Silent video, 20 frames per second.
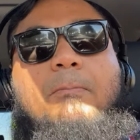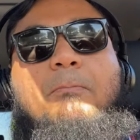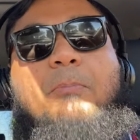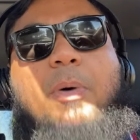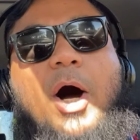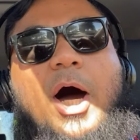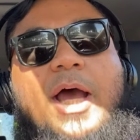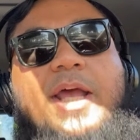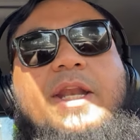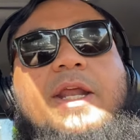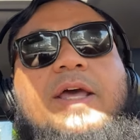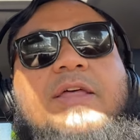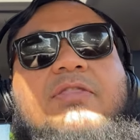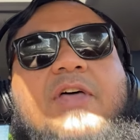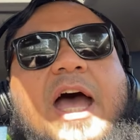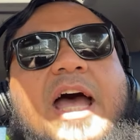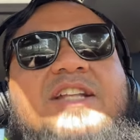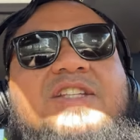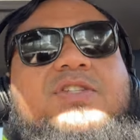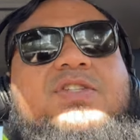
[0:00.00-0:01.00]
But
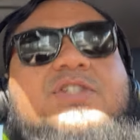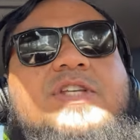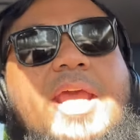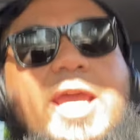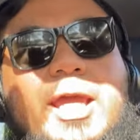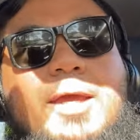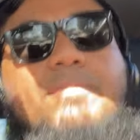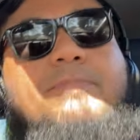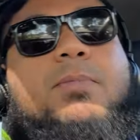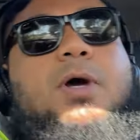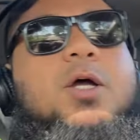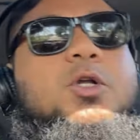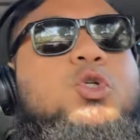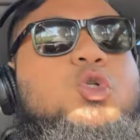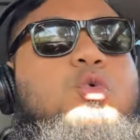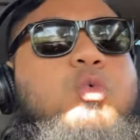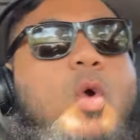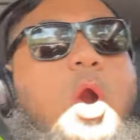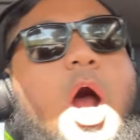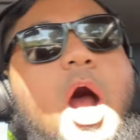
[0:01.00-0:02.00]
that same
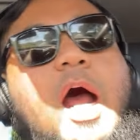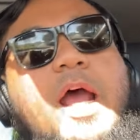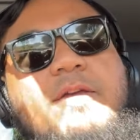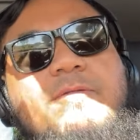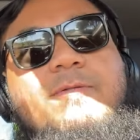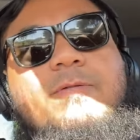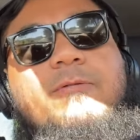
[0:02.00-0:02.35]
drive